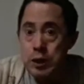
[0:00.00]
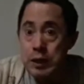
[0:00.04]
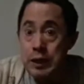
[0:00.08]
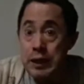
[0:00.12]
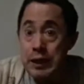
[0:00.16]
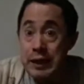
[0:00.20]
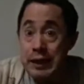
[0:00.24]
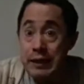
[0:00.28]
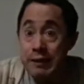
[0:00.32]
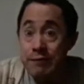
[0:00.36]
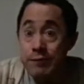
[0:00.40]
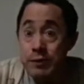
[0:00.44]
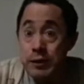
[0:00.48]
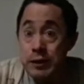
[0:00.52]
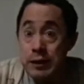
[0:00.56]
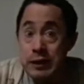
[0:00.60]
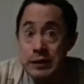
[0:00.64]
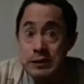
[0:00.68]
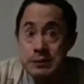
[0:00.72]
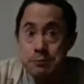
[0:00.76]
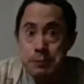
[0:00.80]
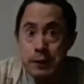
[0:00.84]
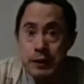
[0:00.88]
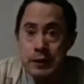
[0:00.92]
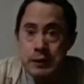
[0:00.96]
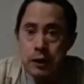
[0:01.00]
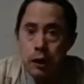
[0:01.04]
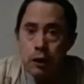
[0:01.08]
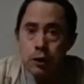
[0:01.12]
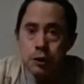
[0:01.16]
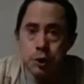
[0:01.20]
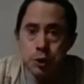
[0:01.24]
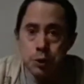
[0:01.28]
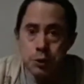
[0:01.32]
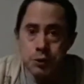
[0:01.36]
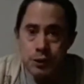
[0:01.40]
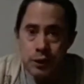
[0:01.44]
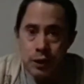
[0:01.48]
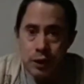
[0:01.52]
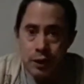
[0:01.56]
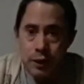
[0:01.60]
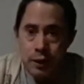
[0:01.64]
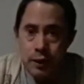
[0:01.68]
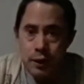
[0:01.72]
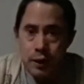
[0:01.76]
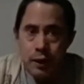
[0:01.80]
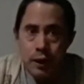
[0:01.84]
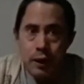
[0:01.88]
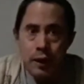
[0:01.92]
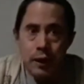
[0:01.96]
even it's been also
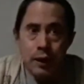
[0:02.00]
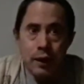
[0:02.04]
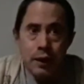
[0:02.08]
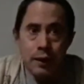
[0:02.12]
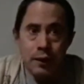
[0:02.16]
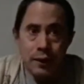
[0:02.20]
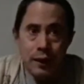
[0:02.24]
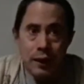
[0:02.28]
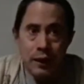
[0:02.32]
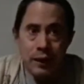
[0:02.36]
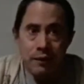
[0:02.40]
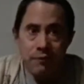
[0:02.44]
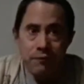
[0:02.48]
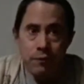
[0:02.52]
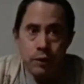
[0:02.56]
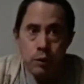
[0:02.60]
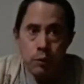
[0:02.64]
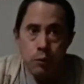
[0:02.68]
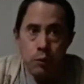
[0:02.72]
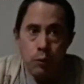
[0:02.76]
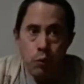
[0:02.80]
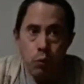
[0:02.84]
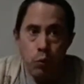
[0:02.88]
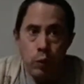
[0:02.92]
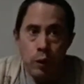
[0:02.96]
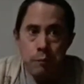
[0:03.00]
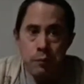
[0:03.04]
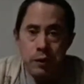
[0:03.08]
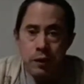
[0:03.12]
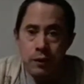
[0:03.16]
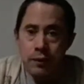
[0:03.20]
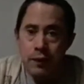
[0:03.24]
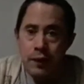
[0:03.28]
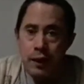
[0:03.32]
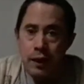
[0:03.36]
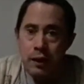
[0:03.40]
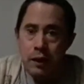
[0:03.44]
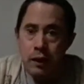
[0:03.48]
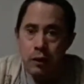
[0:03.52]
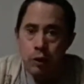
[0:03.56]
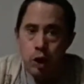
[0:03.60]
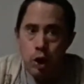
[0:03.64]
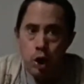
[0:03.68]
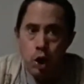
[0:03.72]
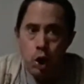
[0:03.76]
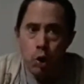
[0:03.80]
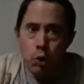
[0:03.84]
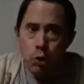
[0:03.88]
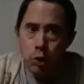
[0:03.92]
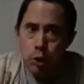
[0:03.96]
said that even women that
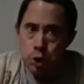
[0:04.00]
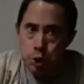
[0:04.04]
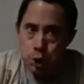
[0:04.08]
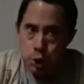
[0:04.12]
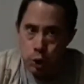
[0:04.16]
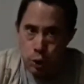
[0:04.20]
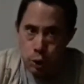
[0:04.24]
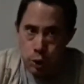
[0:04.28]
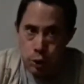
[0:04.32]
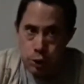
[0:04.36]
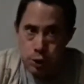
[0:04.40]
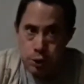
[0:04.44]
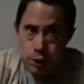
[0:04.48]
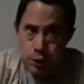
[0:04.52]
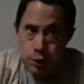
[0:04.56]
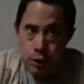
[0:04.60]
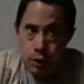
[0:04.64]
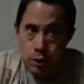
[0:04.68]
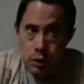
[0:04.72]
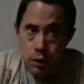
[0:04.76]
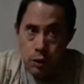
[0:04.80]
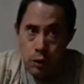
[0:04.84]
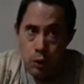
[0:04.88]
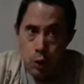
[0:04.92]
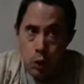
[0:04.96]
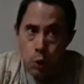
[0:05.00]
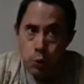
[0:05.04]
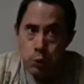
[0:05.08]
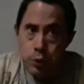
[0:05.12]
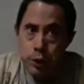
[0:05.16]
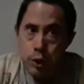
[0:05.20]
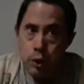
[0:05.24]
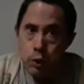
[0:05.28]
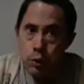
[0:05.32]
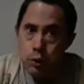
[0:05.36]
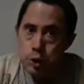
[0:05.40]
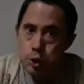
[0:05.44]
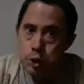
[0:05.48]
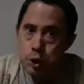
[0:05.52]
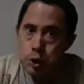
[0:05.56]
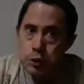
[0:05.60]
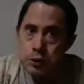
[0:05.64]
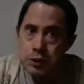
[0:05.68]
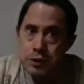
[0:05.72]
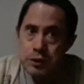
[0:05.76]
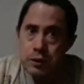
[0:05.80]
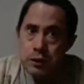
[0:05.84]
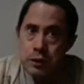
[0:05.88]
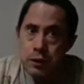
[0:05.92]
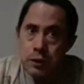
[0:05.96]
go to church only go to church
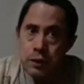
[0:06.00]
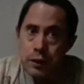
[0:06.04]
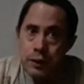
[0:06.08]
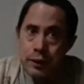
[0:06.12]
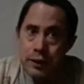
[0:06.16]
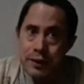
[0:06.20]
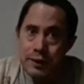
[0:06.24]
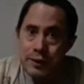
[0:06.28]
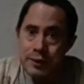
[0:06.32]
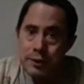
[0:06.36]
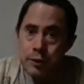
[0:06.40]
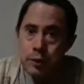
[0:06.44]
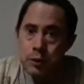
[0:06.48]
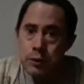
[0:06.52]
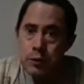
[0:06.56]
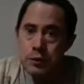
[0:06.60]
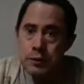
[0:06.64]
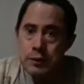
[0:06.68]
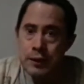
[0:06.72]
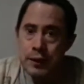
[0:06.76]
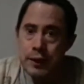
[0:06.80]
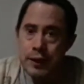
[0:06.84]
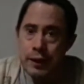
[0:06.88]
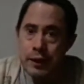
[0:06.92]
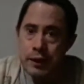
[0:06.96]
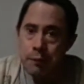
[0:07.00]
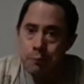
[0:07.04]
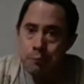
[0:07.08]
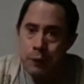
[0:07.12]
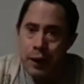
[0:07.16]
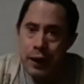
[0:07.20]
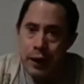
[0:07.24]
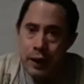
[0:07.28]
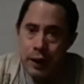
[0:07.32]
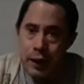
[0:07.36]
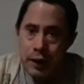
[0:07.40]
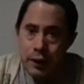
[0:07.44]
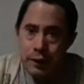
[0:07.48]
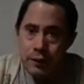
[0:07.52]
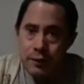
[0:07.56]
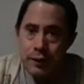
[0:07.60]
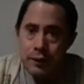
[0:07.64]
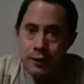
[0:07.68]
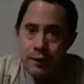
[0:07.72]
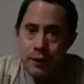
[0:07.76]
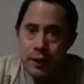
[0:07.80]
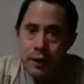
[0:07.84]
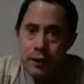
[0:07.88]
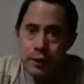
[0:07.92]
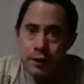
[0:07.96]
till they get a man, then
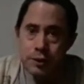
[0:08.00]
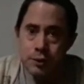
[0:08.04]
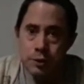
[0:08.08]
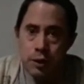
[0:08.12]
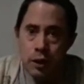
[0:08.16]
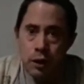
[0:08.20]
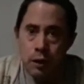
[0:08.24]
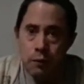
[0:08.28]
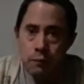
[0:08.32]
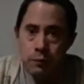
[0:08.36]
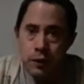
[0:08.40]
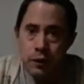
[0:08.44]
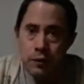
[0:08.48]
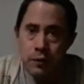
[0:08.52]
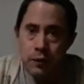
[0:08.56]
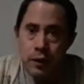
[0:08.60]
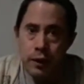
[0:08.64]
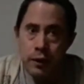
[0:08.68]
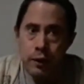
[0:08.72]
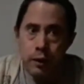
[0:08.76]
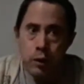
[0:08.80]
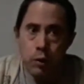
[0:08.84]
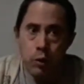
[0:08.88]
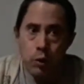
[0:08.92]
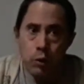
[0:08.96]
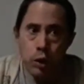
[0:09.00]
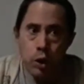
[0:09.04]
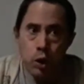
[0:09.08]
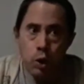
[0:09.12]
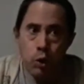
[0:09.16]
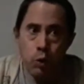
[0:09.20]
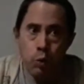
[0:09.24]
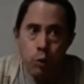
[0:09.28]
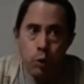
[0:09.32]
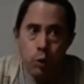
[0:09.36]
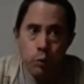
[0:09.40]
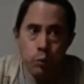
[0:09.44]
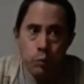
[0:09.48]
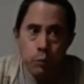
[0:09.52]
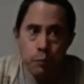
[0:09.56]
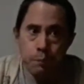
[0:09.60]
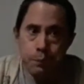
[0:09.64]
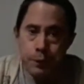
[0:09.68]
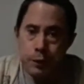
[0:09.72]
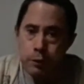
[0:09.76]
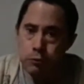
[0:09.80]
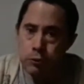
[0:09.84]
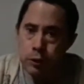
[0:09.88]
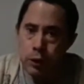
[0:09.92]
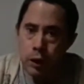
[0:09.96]
they go
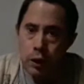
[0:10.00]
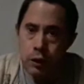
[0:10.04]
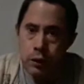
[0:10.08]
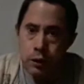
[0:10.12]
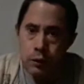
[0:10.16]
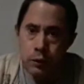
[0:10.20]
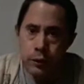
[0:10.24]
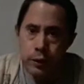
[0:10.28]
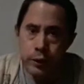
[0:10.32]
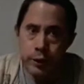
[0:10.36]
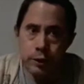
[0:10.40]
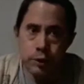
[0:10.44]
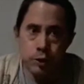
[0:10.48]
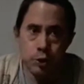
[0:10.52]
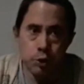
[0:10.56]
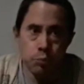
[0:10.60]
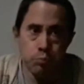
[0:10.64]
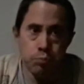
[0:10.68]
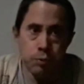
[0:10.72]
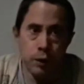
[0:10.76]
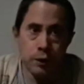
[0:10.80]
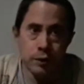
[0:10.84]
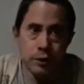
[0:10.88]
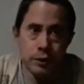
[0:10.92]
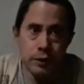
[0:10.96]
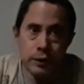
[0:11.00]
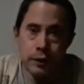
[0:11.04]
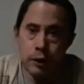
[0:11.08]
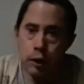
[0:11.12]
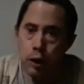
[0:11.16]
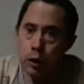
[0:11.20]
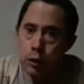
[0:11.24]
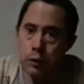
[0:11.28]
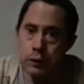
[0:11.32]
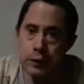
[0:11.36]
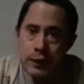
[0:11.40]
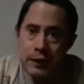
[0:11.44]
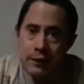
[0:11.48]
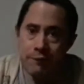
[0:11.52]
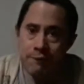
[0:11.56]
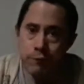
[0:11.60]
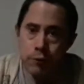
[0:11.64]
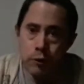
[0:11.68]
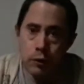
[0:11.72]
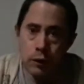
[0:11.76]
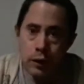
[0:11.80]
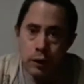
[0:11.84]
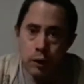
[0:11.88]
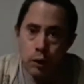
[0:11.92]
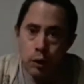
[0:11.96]
periodically to practically hardly
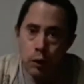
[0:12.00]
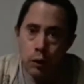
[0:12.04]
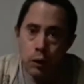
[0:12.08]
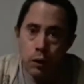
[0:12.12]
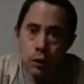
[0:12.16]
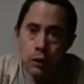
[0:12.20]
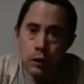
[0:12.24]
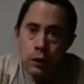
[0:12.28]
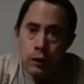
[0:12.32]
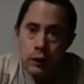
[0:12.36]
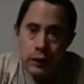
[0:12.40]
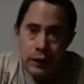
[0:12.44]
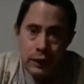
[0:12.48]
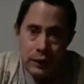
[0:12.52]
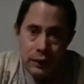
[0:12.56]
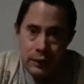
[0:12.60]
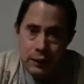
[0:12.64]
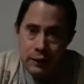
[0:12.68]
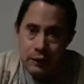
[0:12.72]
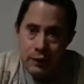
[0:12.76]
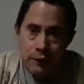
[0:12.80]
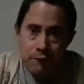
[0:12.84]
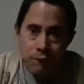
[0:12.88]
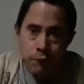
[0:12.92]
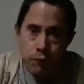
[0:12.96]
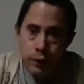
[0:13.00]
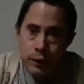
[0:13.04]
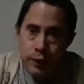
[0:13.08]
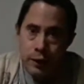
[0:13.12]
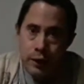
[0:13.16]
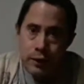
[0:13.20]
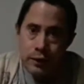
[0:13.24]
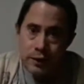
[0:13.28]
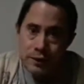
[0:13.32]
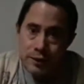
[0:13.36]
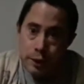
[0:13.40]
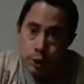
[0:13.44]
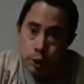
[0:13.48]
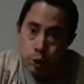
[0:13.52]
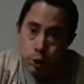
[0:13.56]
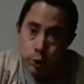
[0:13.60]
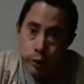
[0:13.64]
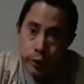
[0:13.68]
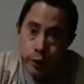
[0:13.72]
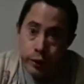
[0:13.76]
ever at all, ever again, essentially.